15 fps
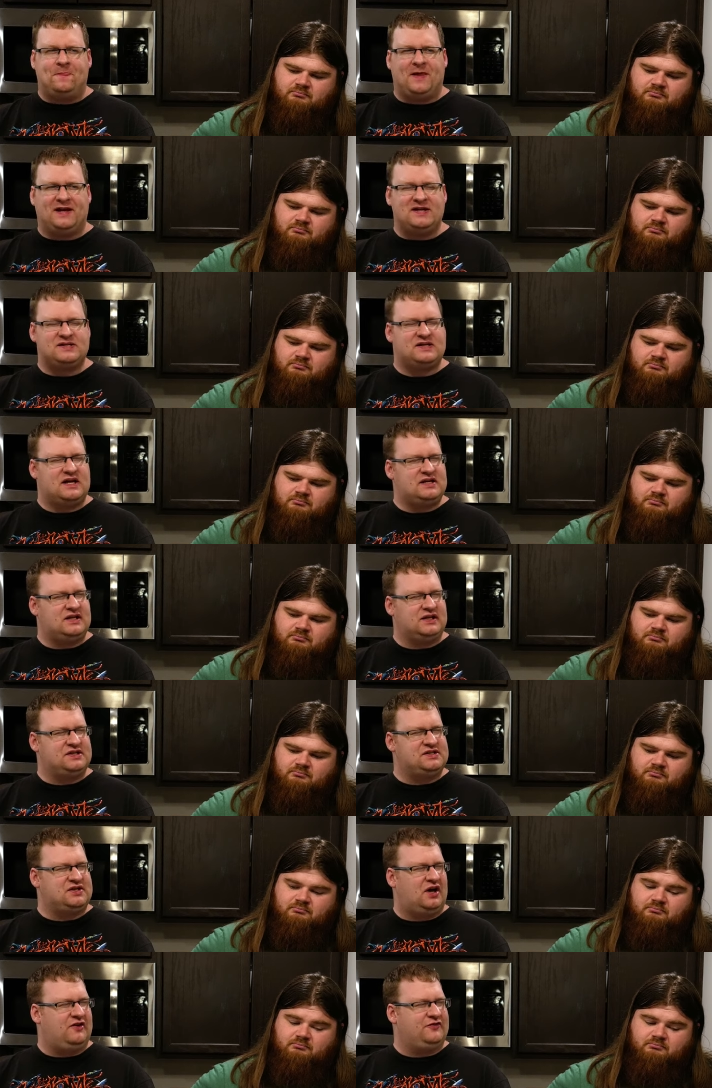Speaker 1: It doesn't taste like a
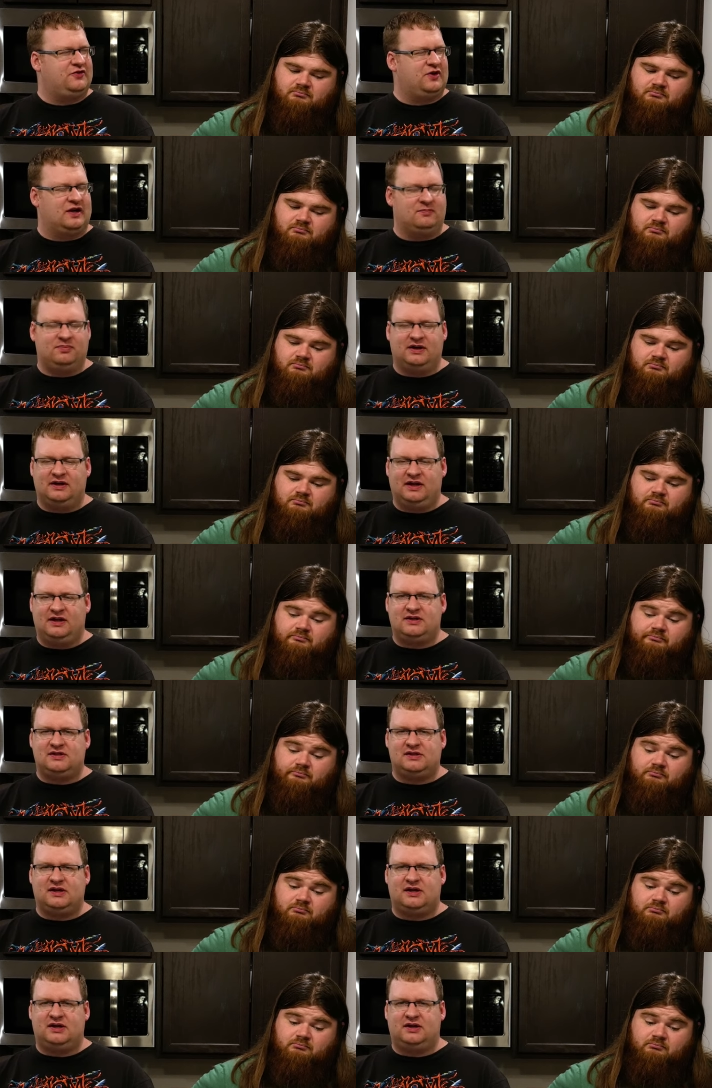soft drink, but it
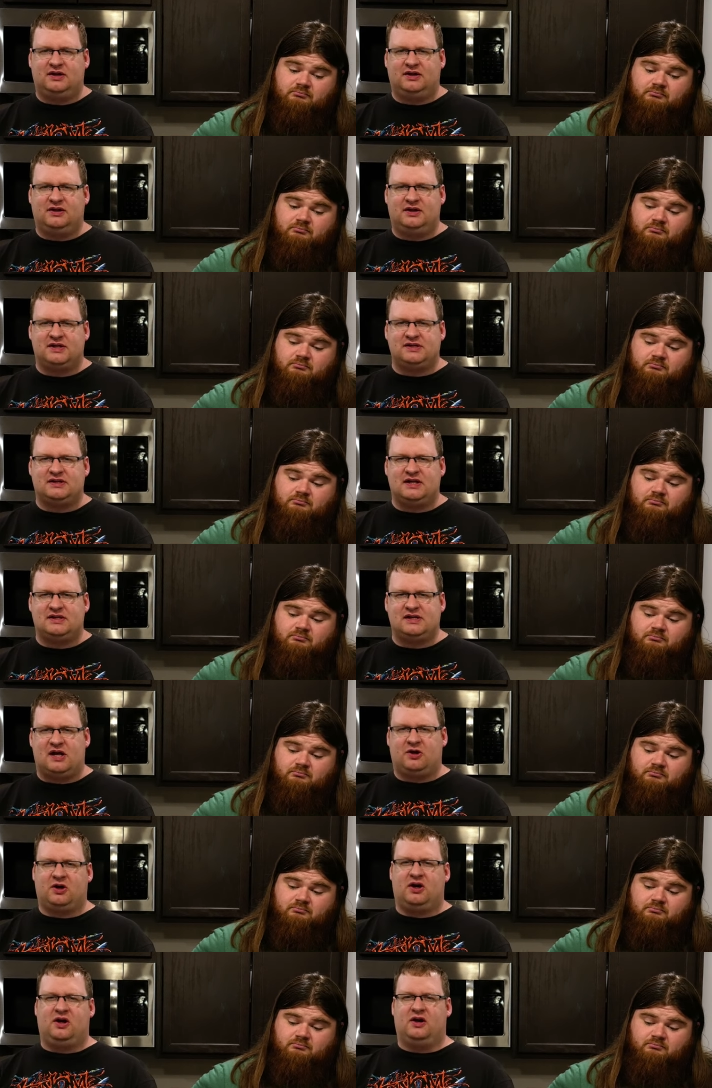doesn't taste
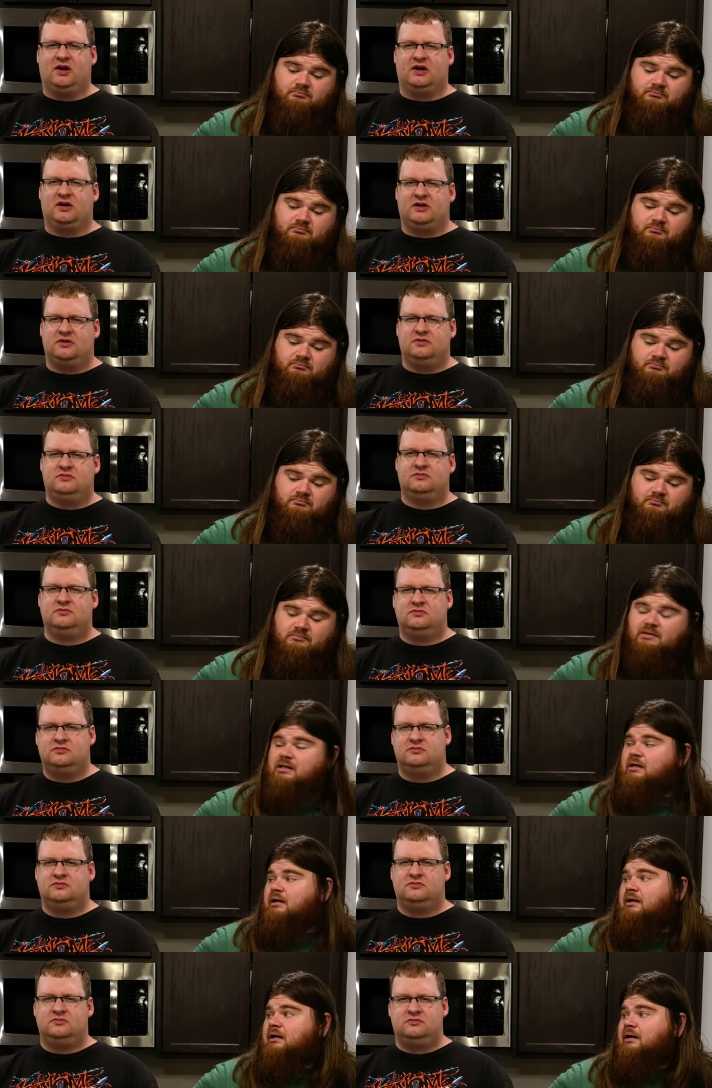alcoholic.
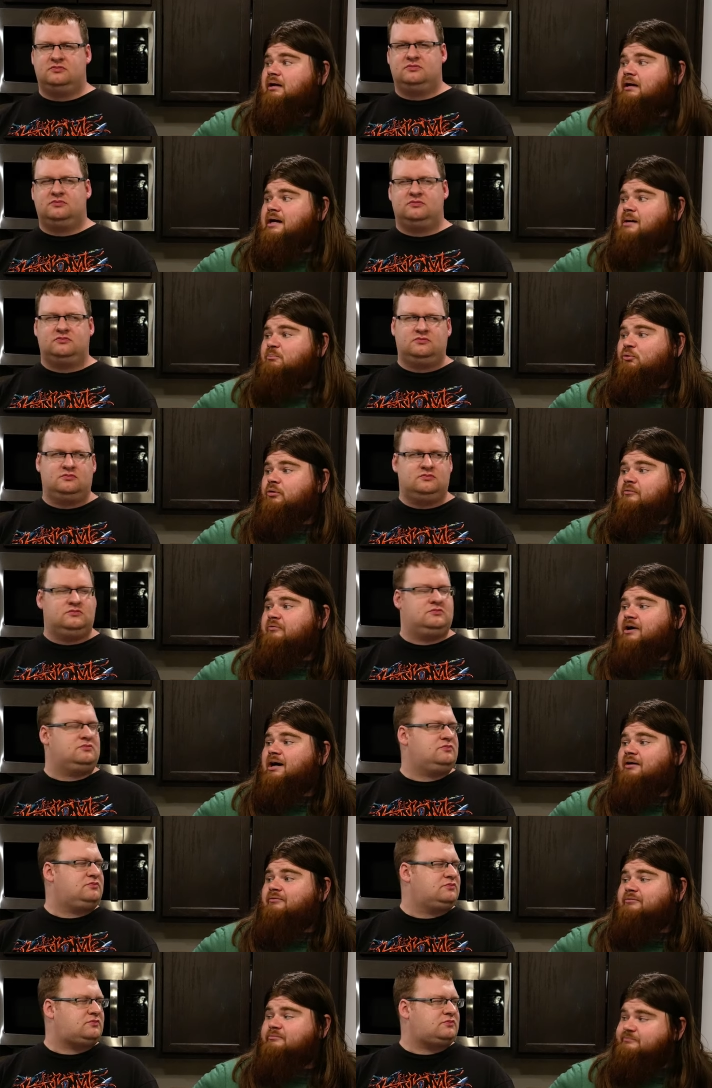
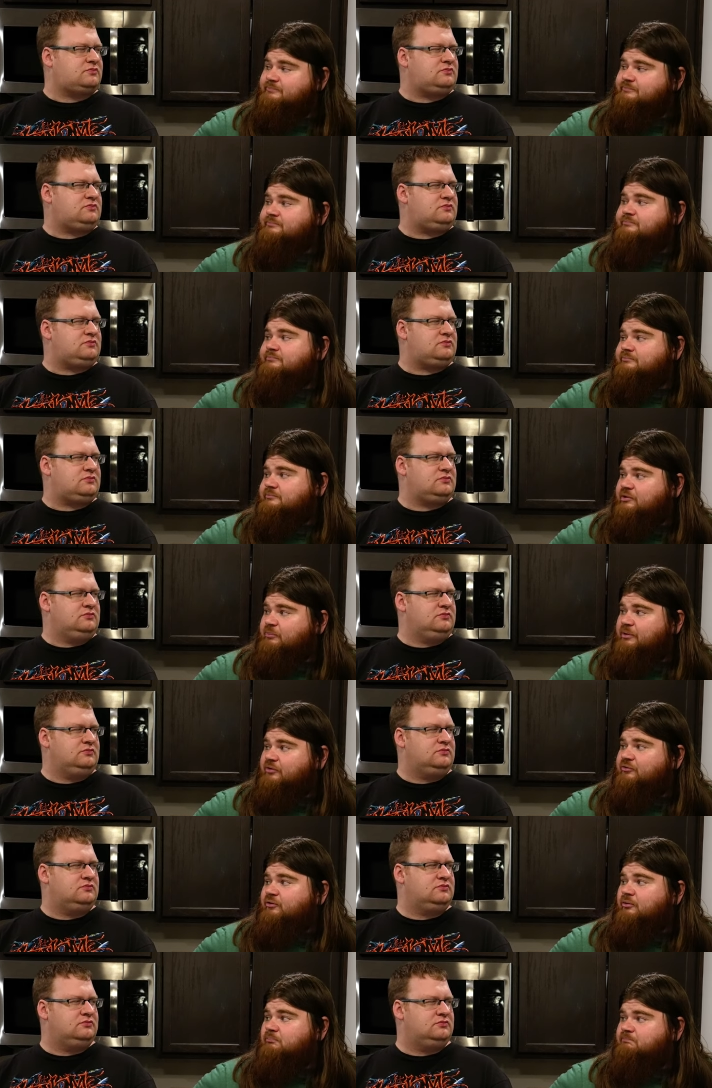9.5. This
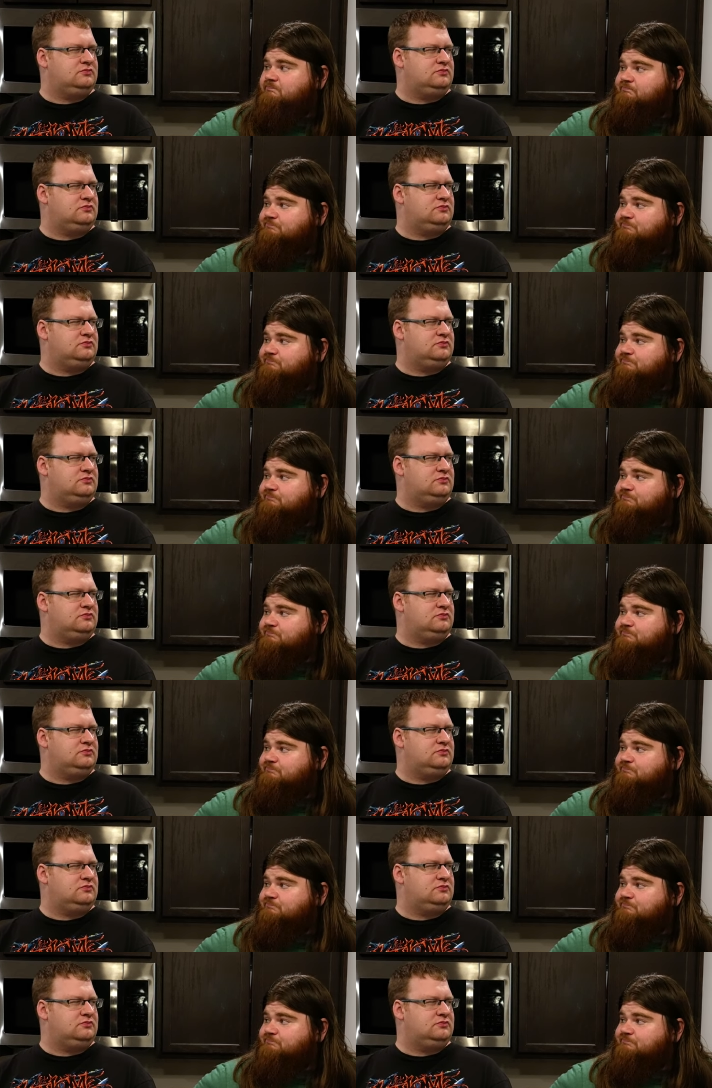mixer.